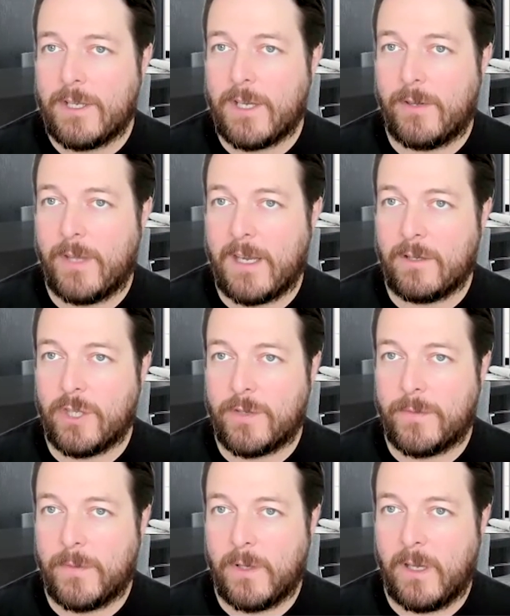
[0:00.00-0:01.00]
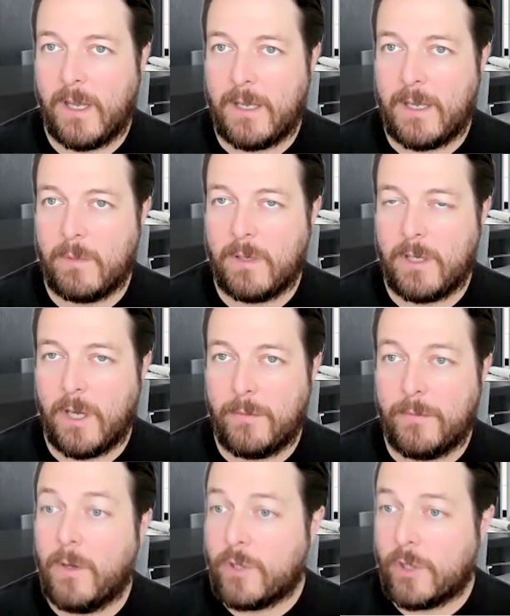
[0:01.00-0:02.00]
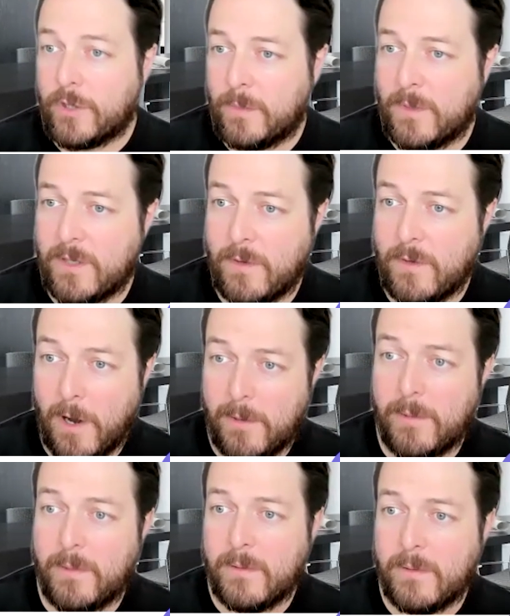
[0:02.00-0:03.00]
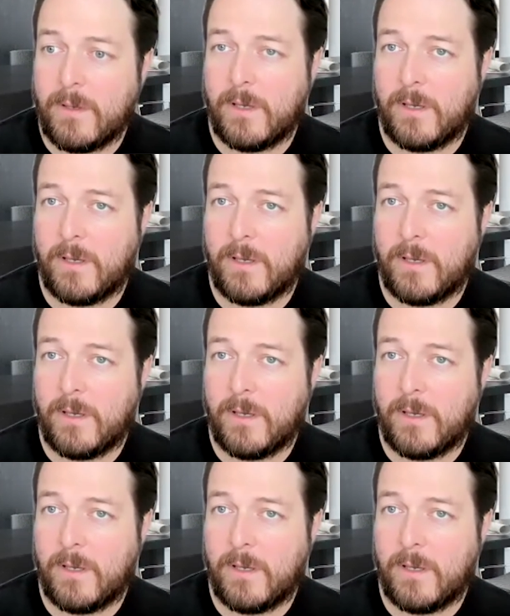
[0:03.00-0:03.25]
So I think just for any future customers of your own,